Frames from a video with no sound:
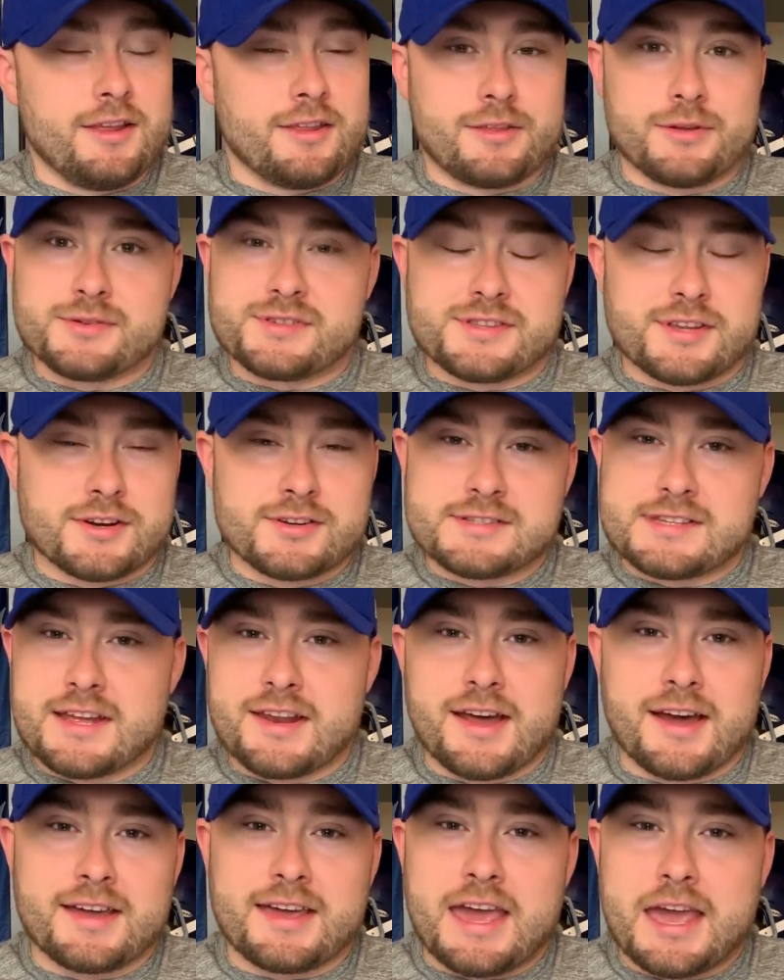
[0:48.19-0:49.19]
Those Thursday
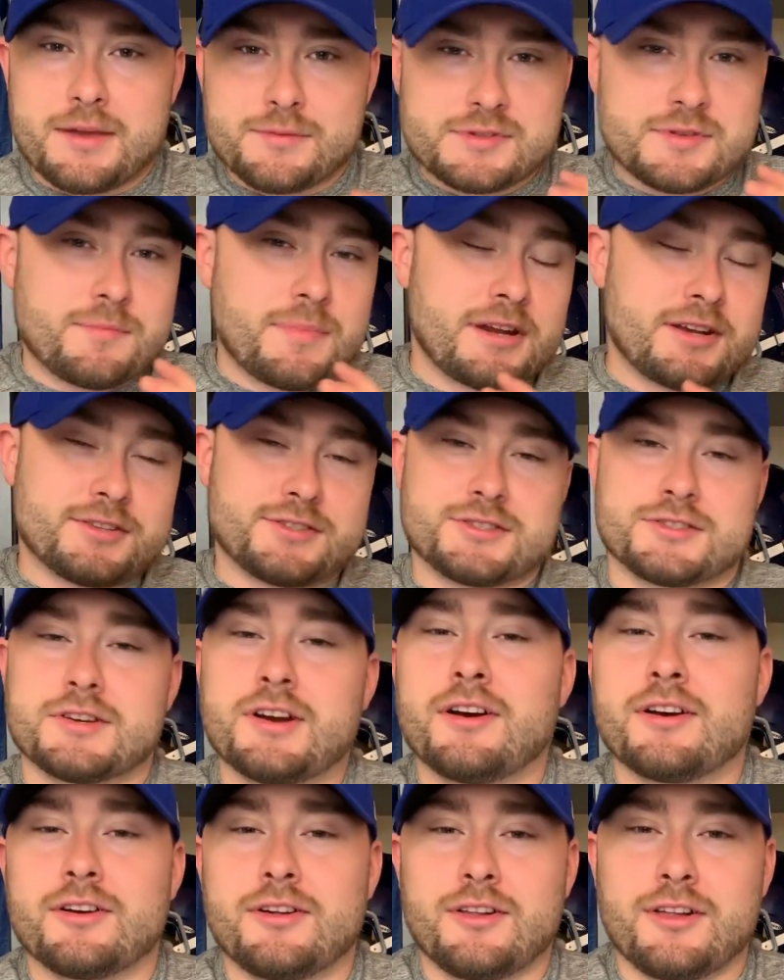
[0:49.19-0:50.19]
night games have been a
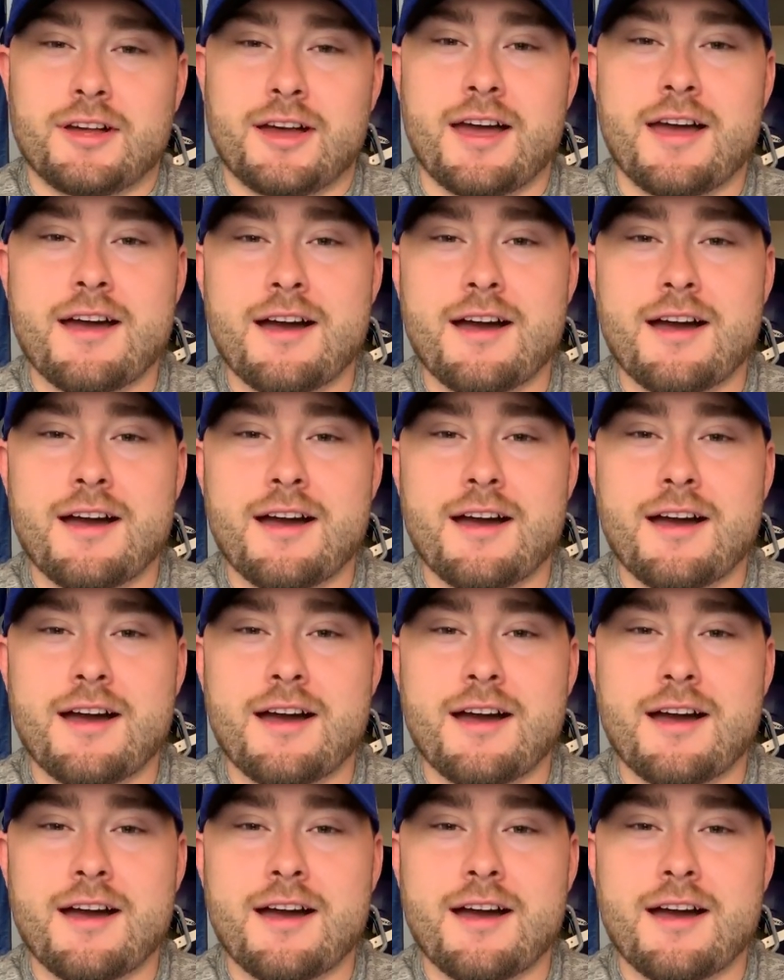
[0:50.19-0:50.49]
struggle